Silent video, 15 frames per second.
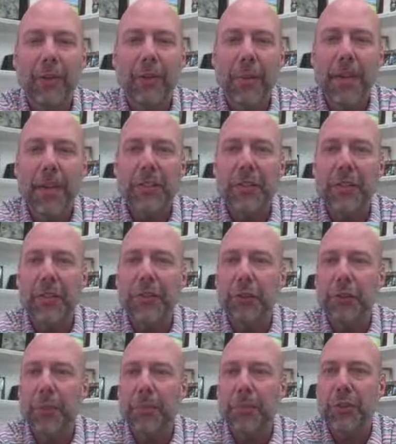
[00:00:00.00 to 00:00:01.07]
information in the
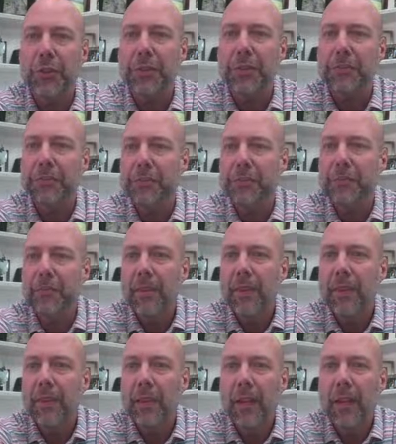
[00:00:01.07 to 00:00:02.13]
description.
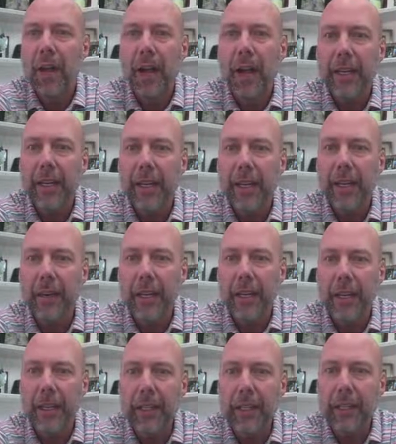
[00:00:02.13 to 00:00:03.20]
Hot
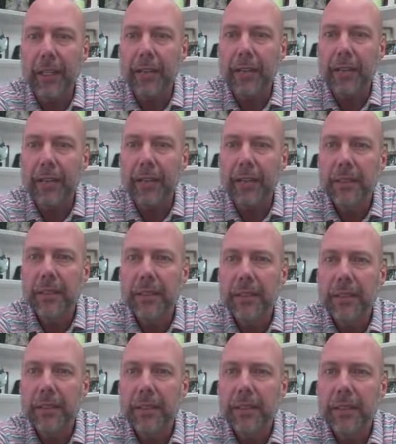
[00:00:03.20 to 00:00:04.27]
area.
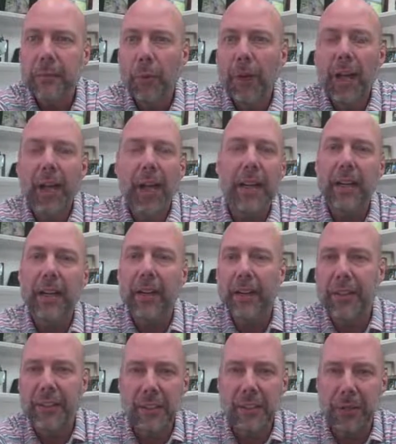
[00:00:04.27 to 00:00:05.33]
What a hot area
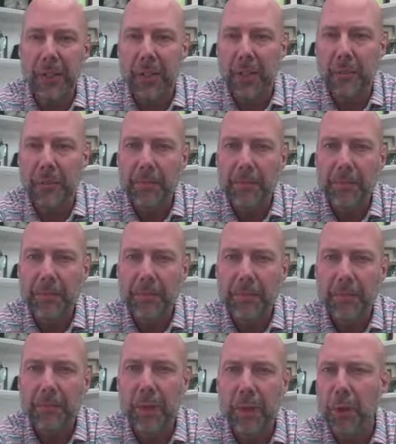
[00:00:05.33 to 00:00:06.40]
this has become.
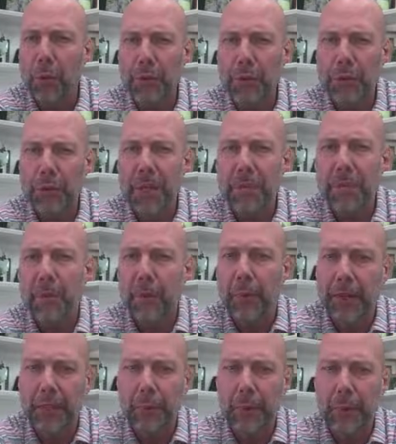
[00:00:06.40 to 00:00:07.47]
Bold statement with an
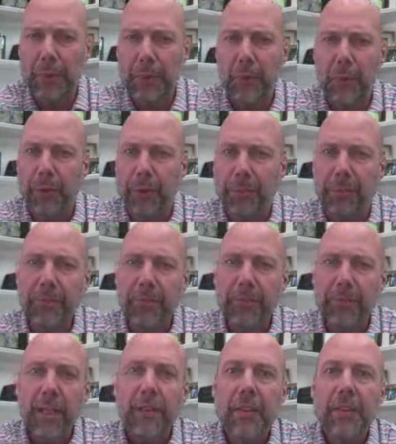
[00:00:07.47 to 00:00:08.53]
exclamation
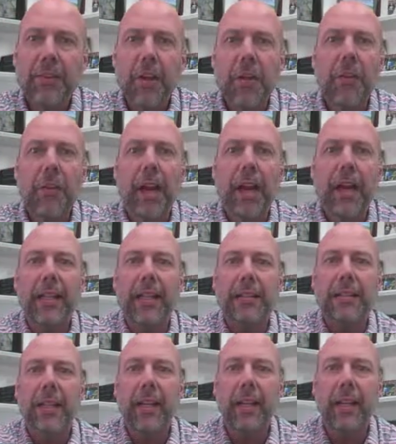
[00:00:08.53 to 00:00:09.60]
point. This owner has
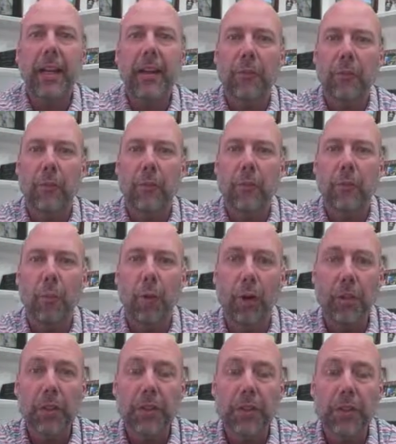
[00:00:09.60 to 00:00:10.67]
done a lot of
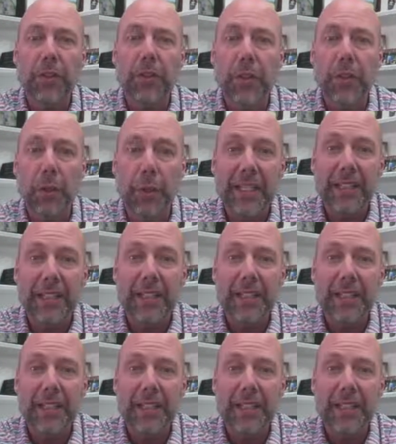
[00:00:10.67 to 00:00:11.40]
work to the unit